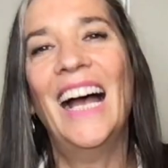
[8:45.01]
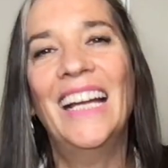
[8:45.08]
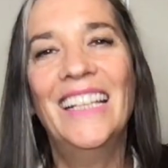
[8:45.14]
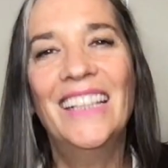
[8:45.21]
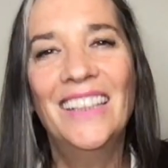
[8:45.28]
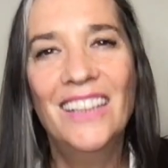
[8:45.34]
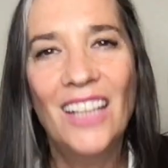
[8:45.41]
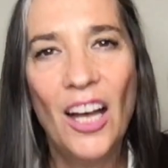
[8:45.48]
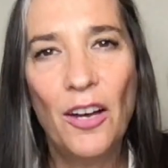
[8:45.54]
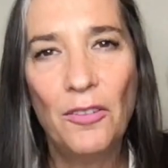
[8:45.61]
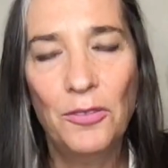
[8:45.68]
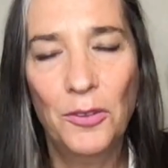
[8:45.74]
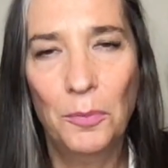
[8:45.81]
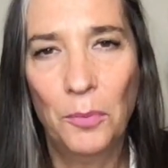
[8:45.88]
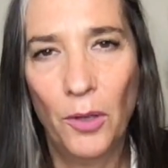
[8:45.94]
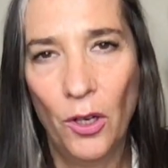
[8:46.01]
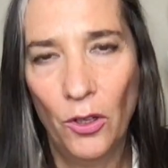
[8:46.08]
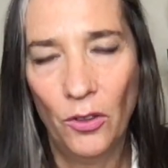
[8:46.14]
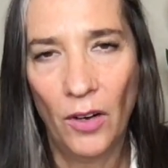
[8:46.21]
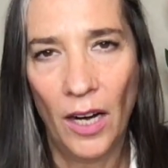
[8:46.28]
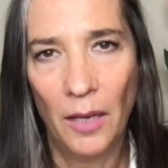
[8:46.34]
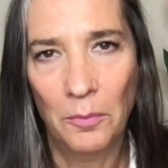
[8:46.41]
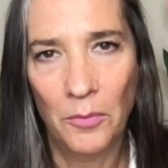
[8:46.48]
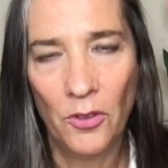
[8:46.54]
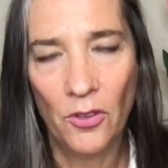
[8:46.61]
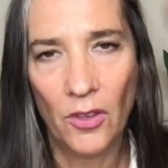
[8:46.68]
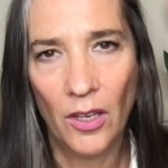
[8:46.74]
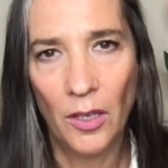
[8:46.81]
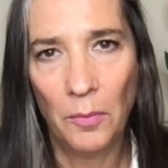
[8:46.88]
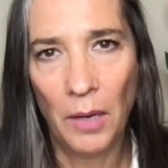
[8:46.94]
I loved
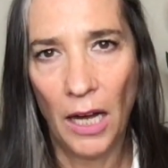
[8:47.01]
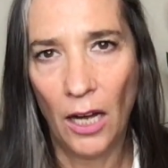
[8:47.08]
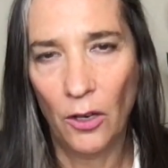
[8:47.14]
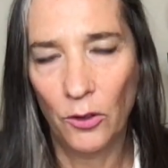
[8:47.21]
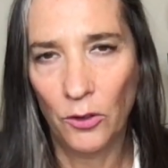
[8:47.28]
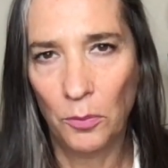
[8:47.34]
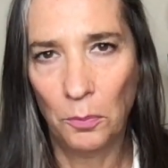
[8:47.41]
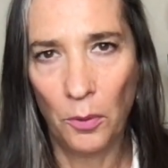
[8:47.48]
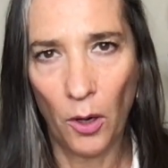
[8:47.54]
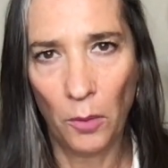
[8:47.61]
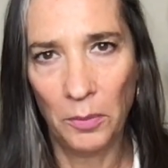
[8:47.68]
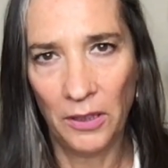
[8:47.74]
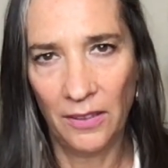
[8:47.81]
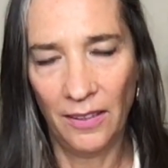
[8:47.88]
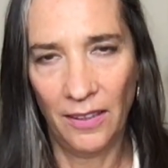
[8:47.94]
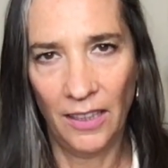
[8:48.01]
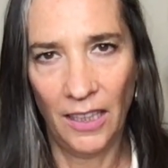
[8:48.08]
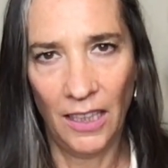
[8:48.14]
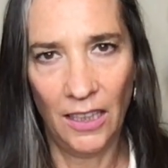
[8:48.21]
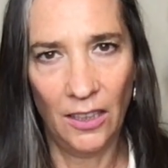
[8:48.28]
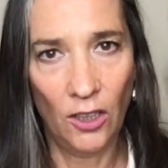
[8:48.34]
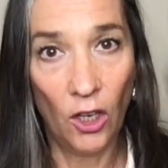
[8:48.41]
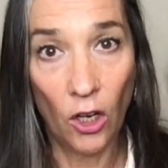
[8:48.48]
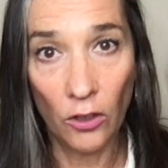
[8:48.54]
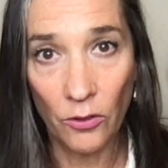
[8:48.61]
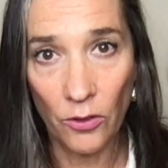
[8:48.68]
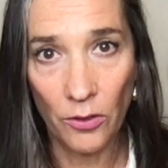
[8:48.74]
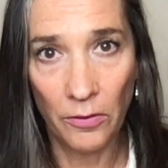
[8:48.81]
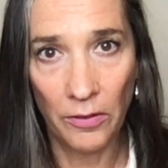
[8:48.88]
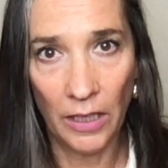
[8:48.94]
programs about property,
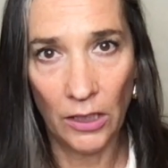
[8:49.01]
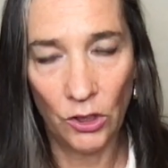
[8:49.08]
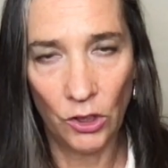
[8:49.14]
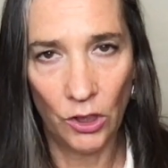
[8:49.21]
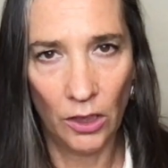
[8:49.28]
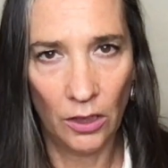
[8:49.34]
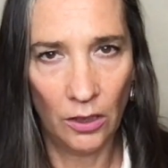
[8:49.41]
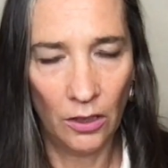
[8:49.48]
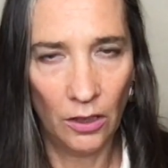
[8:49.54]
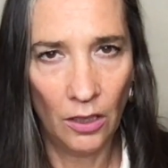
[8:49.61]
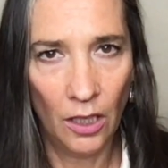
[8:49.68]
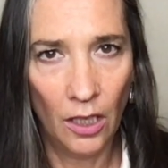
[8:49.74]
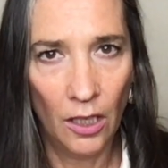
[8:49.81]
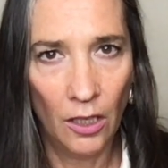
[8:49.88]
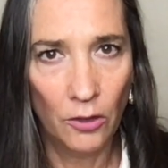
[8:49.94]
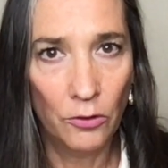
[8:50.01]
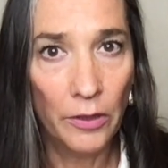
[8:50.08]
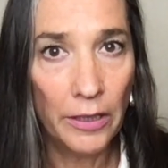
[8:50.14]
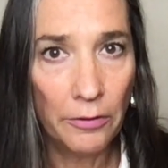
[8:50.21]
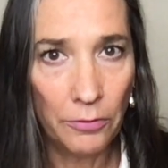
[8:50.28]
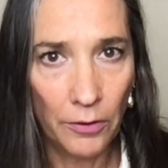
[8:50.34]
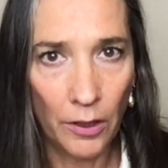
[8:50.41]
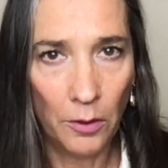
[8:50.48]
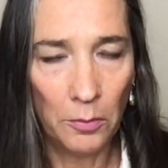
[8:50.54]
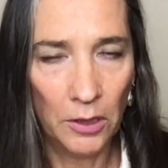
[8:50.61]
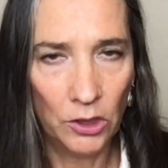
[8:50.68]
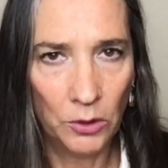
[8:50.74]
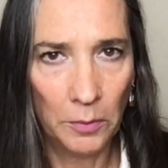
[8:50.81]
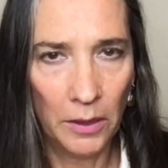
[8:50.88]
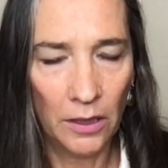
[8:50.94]
conservation,
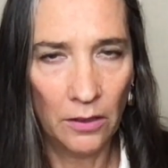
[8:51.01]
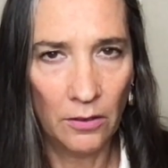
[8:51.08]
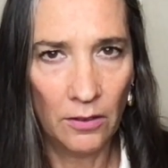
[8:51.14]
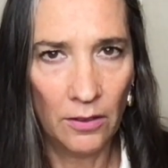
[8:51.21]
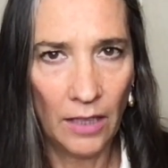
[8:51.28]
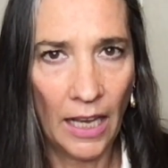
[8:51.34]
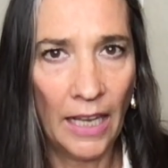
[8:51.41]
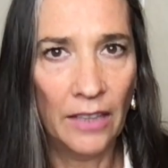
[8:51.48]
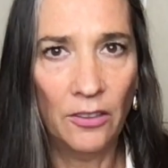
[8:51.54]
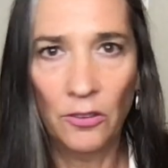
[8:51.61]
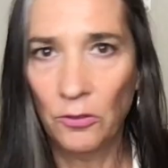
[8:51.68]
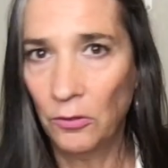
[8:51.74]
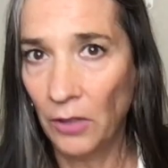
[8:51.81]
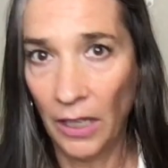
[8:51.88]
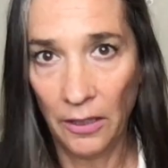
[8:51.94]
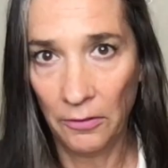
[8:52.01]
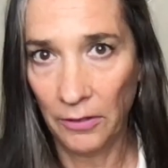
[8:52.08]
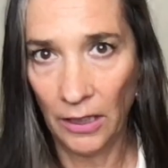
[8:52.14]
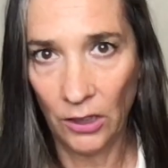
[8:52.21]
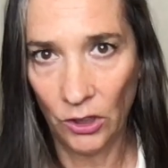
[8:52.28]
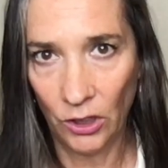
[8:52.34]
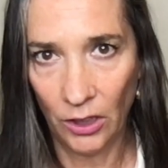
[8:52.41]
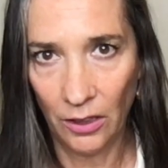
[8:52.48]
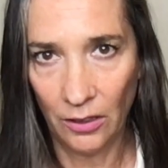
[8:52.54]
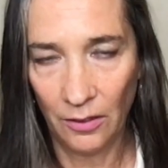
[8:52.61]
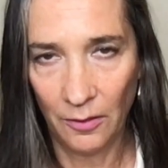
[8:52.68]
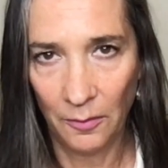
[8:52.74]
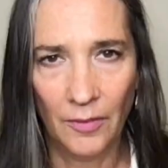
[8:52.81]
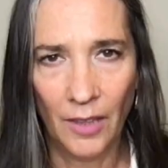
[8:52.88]
refurbishment, and renovation.